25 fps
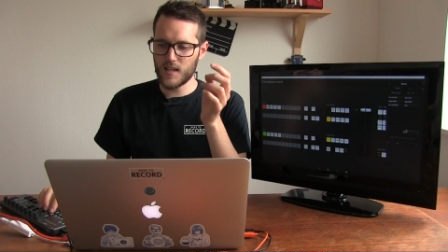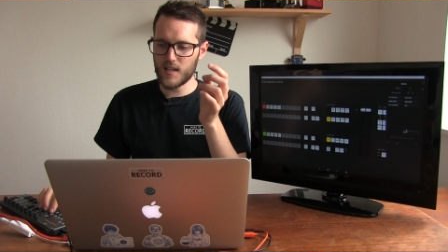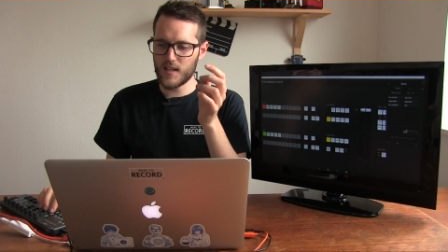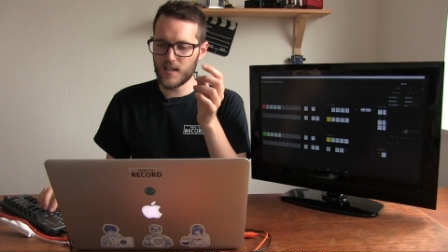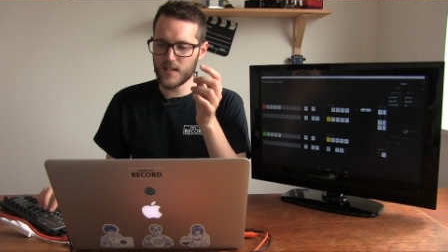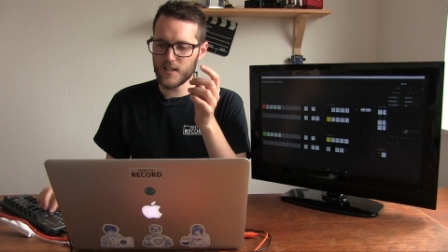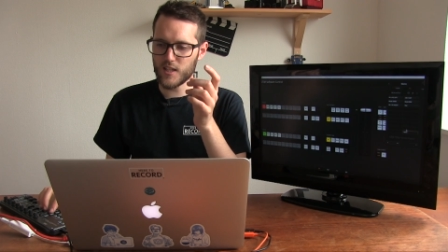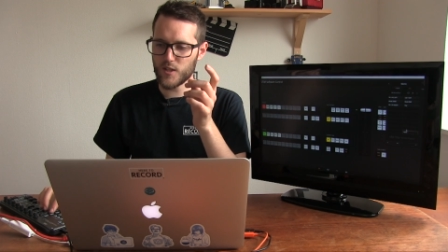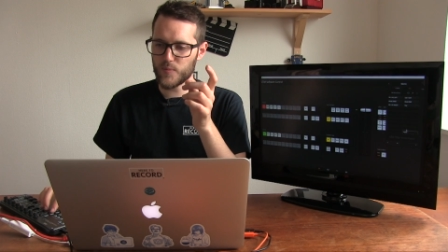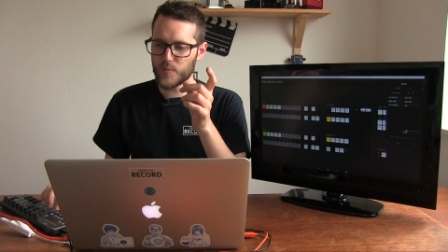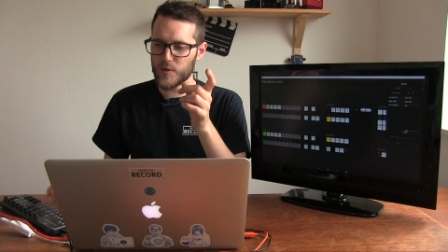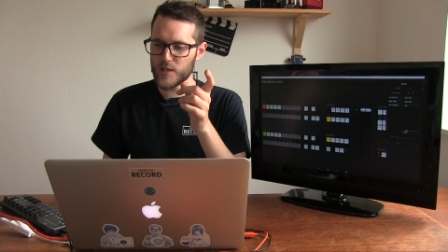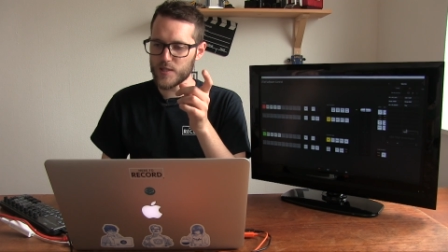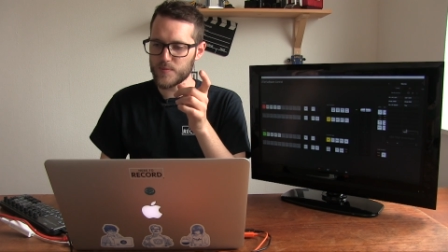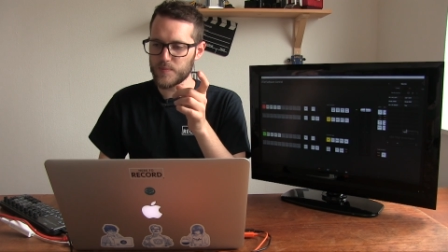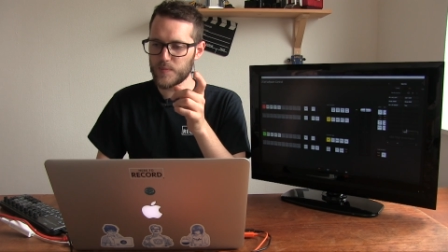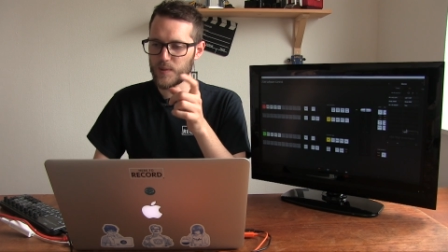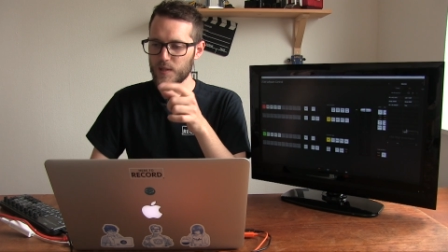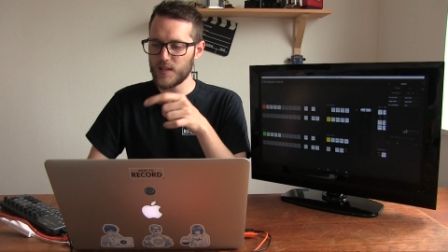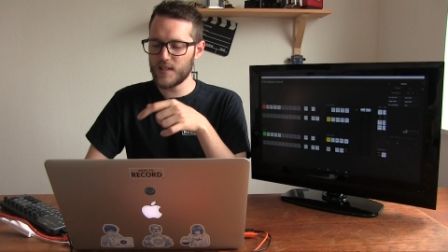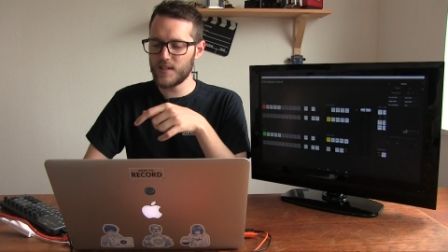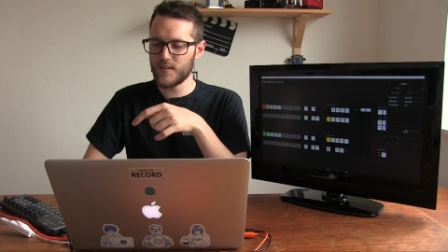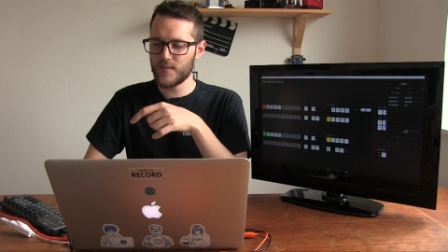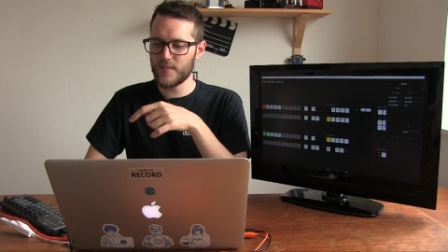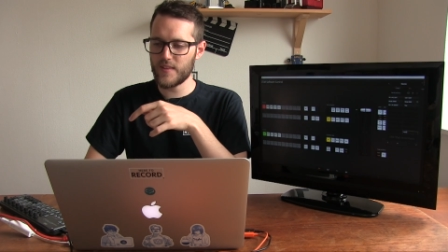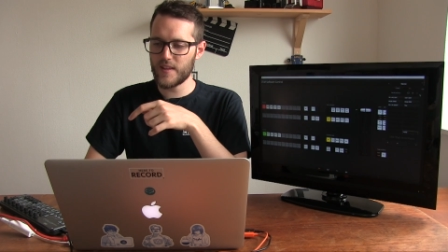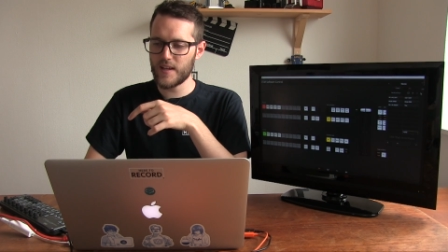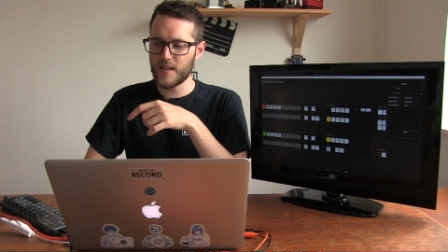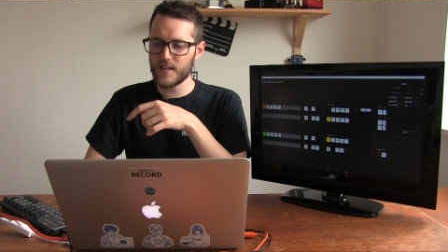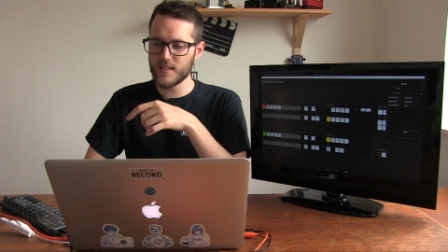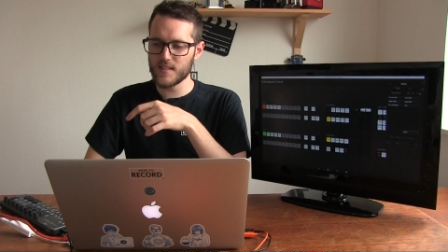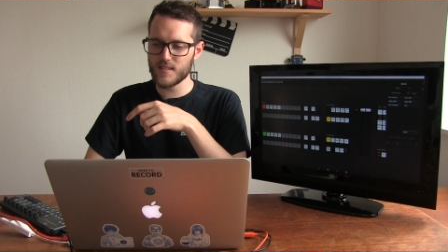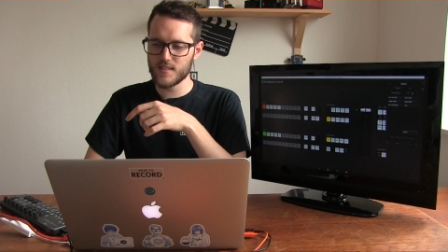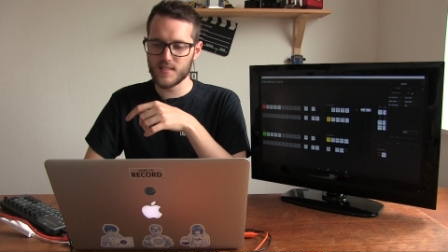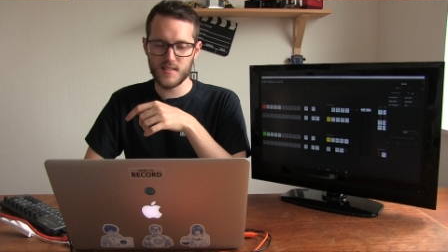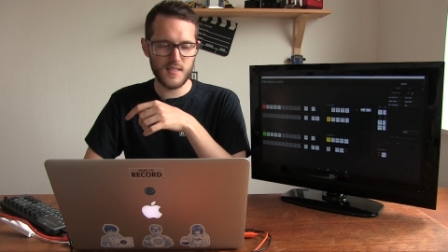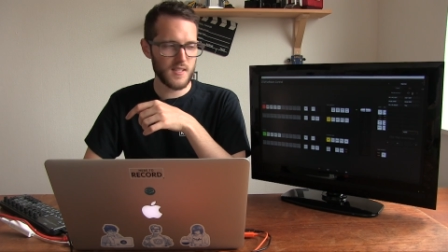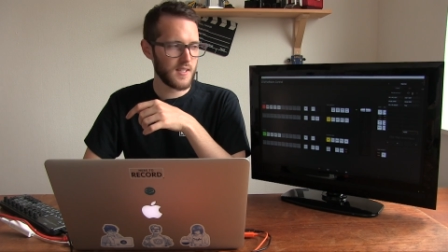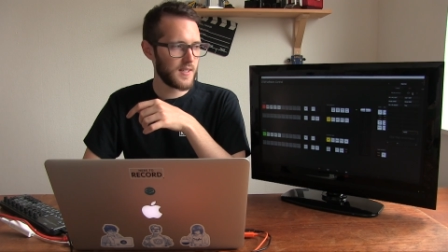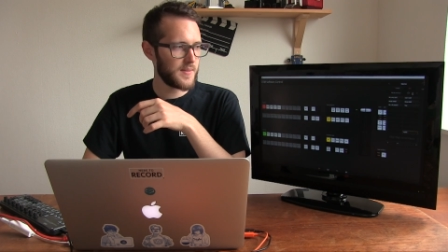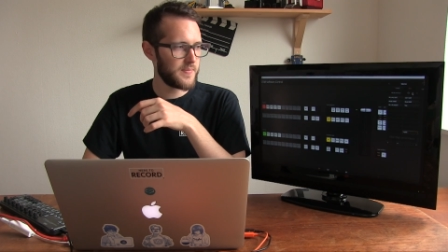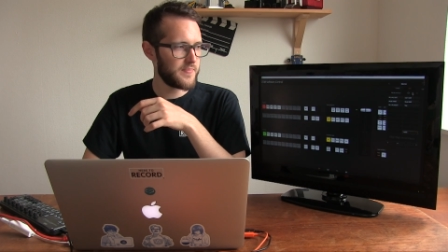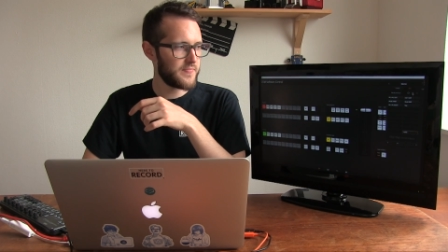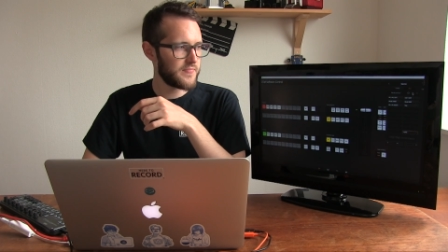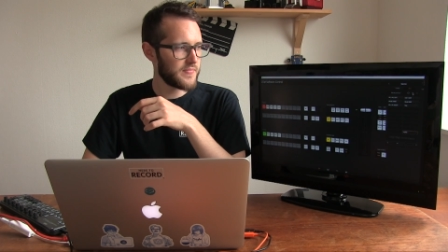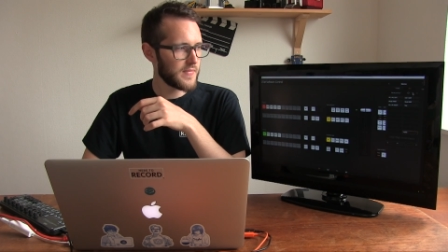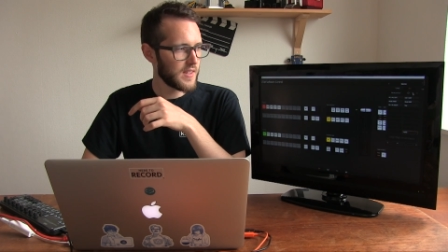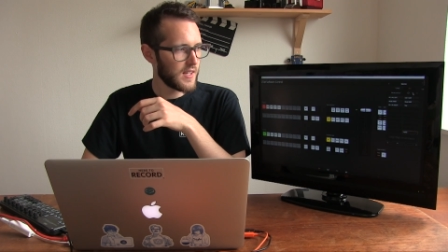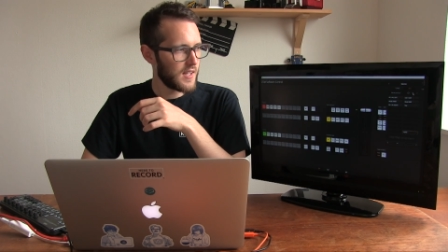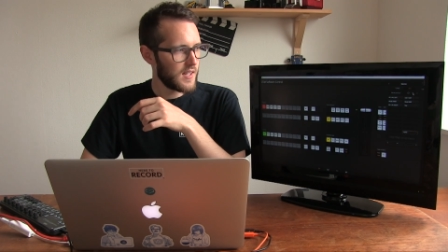I'm gonna press play on that
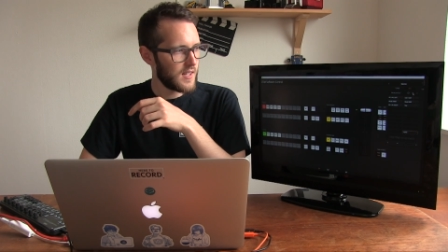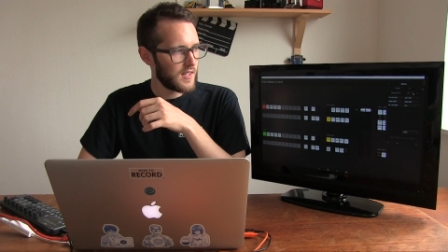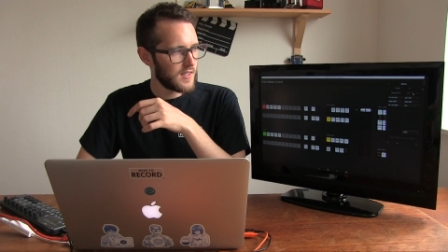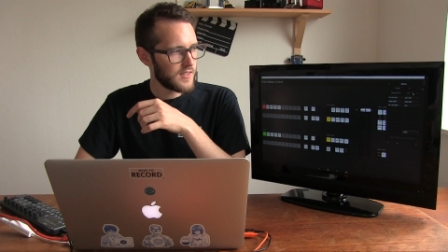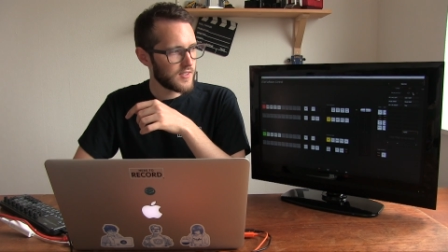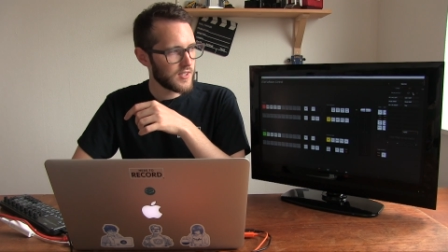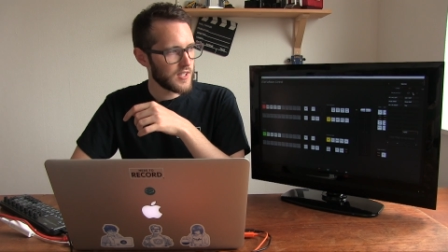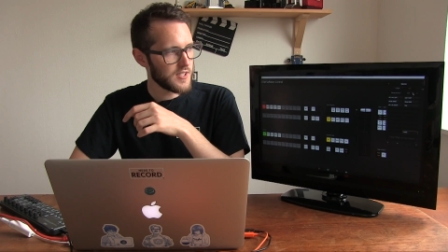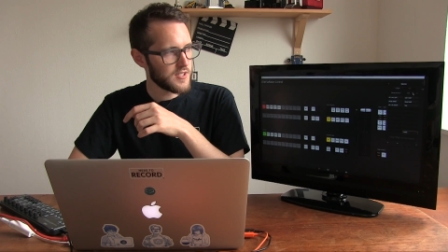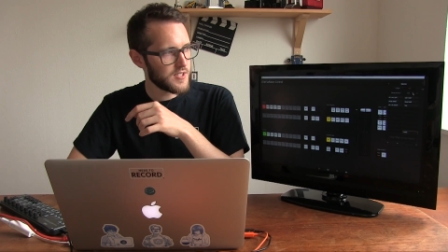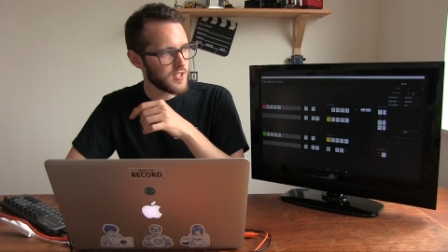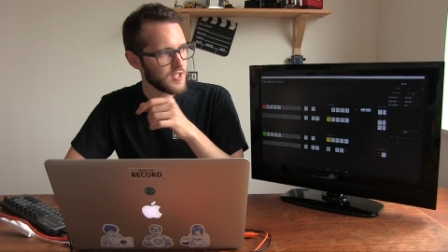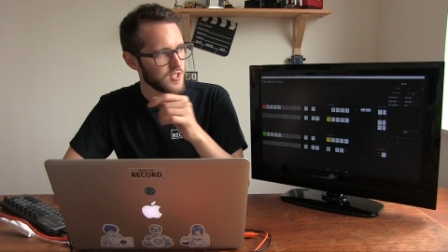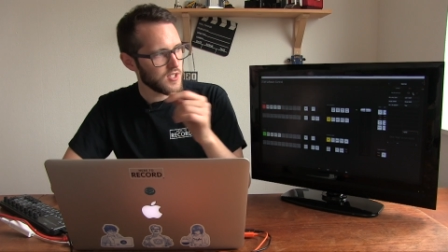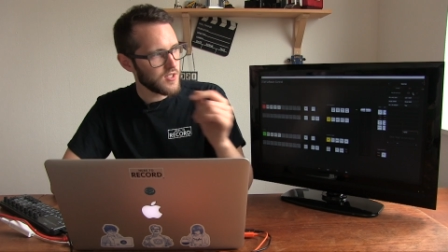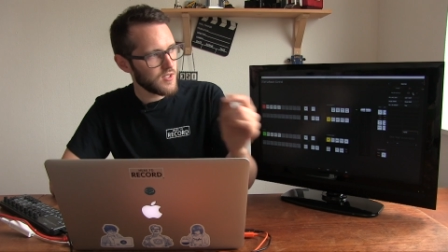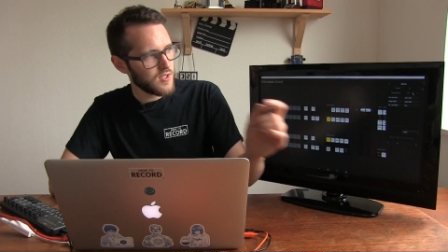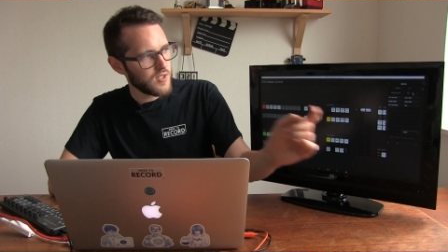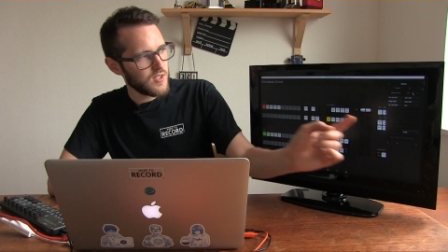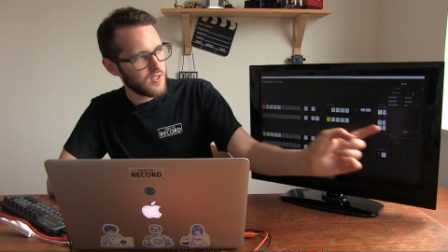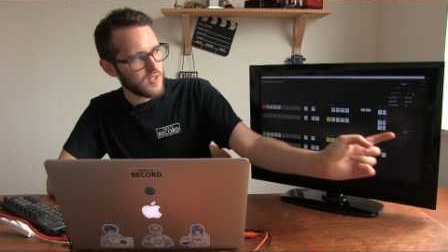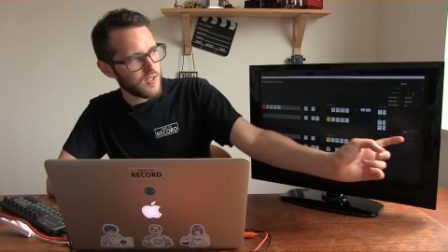um, transition.